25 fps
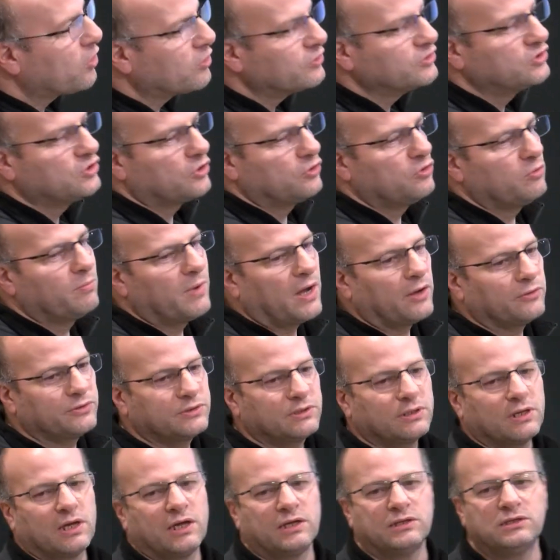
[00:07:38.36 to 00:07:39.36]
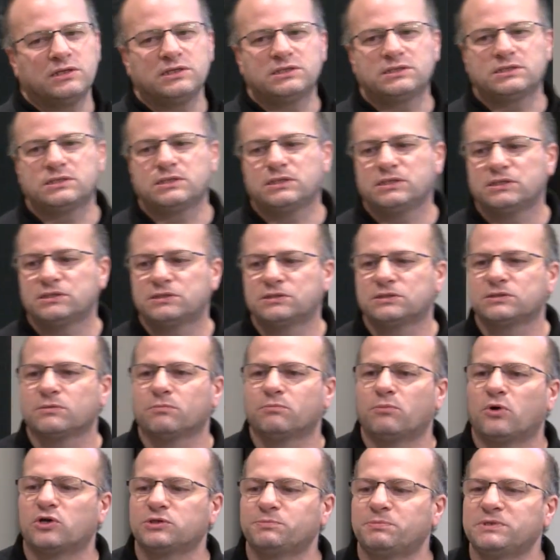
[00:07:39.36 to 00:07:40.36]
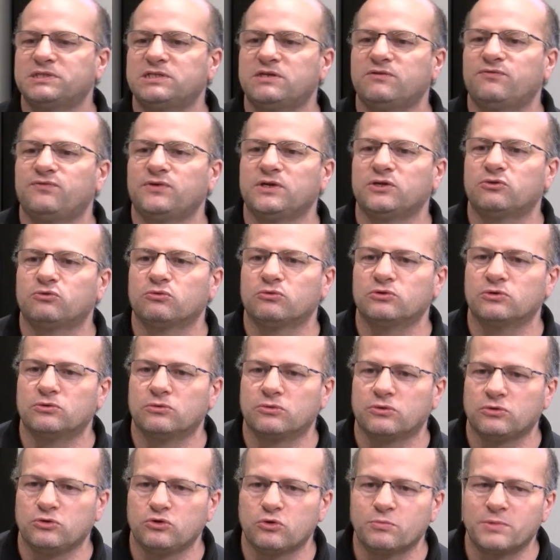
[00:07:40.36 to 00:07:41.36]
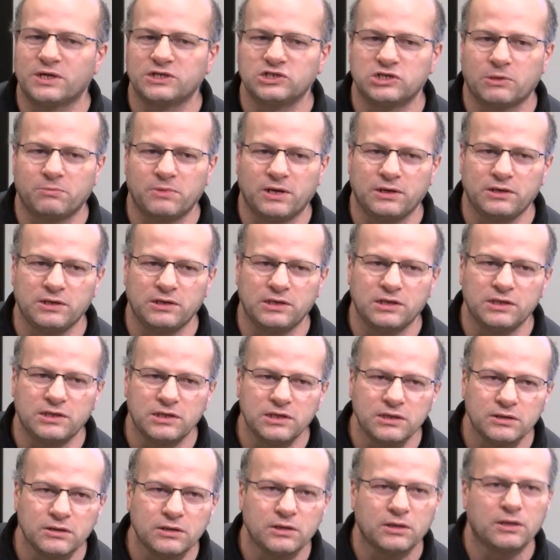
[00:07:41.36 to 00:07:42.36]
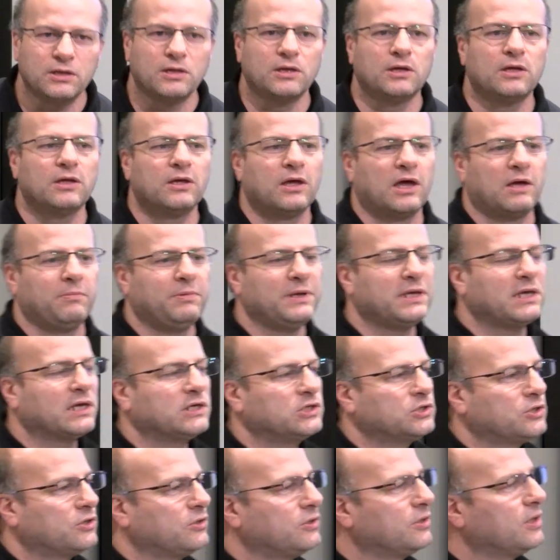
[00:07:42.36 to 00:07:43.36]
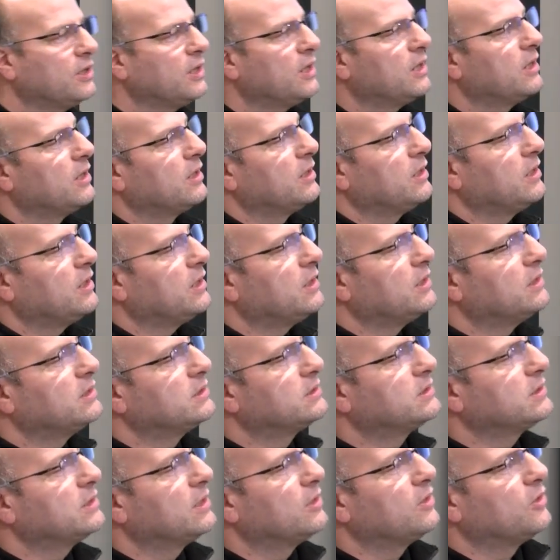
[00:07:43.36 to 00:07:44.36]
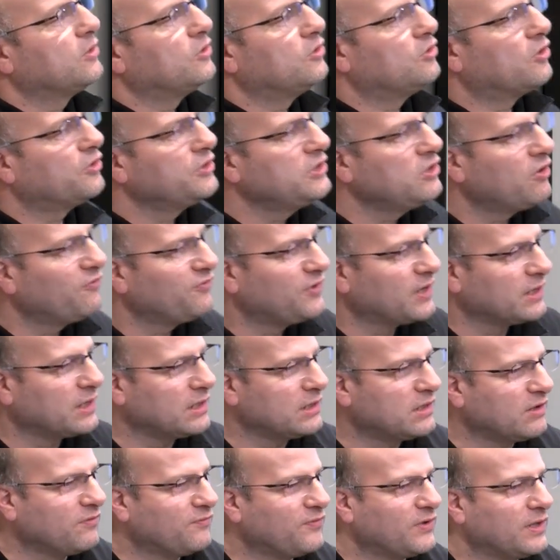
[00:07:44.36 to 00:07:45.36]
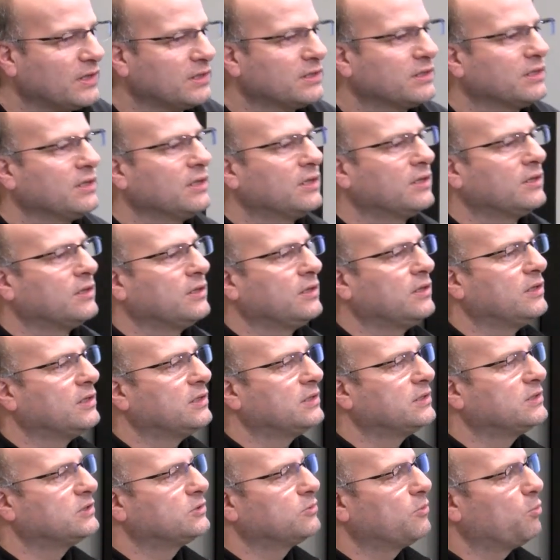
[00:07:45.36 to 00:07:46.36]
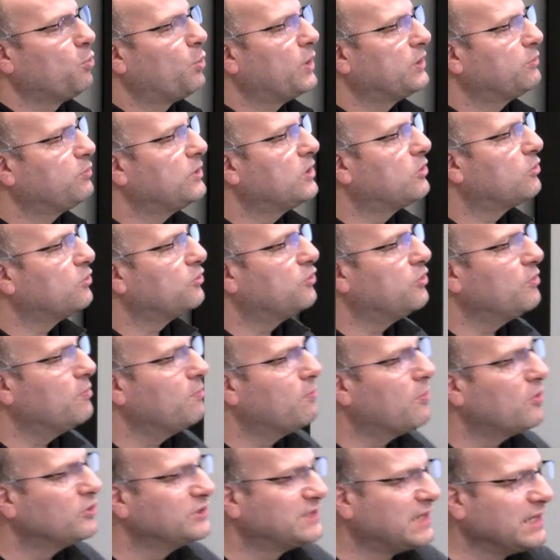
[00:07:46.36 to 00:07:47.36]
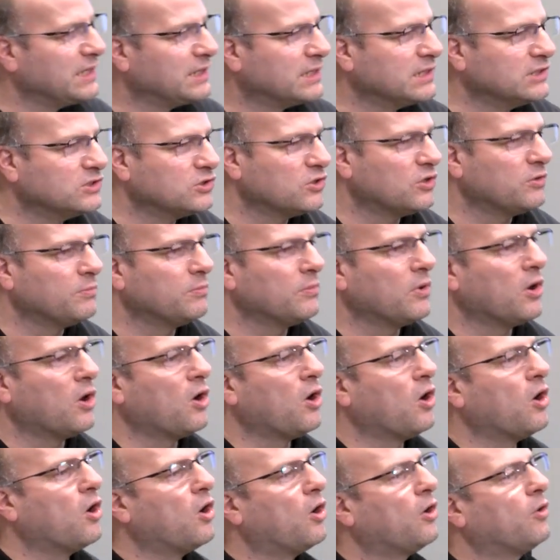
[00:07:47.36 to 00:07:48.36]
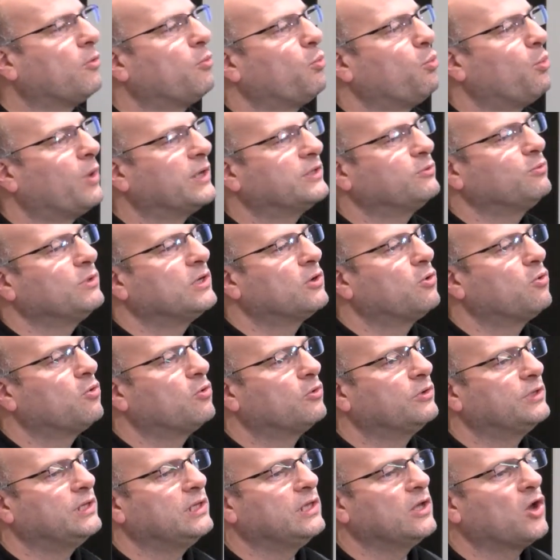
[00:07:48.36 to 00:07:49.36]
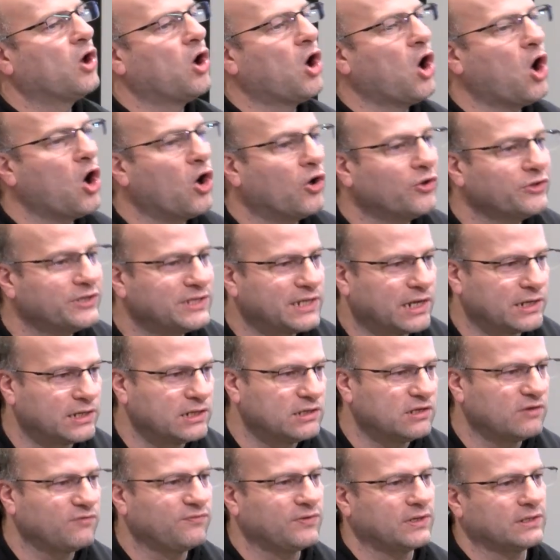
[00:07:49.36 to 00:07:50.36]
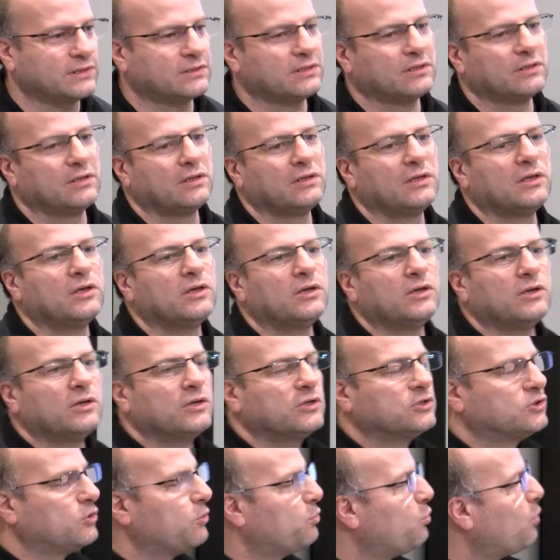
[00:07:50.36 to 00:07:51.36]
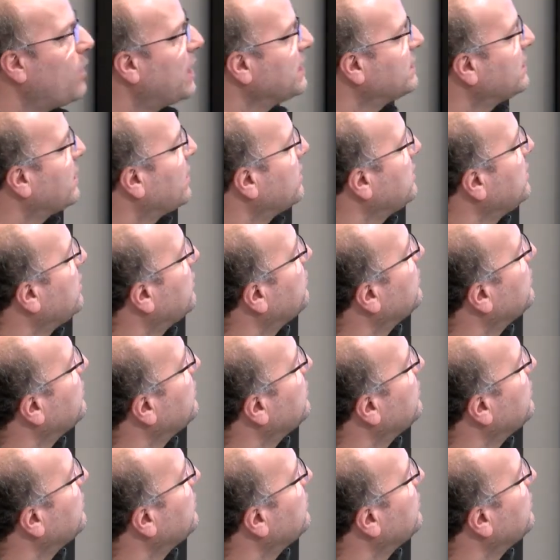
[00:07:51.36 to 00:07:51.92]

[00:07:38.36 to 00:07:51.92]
concerned about, and this is more specific to human germline editing application, is not the off-target effect, is what we call the mosaicism or what we call the on-target effect. So what are the